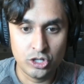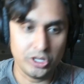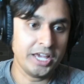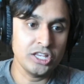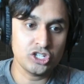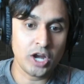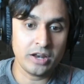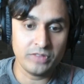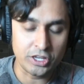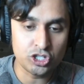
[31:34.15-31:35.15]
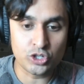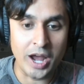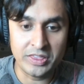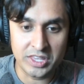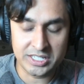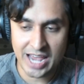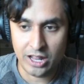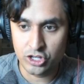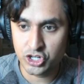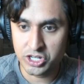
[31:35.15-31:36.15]
So like instead of like strength,
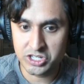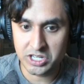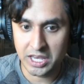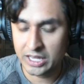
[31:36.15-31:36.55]
intelligence,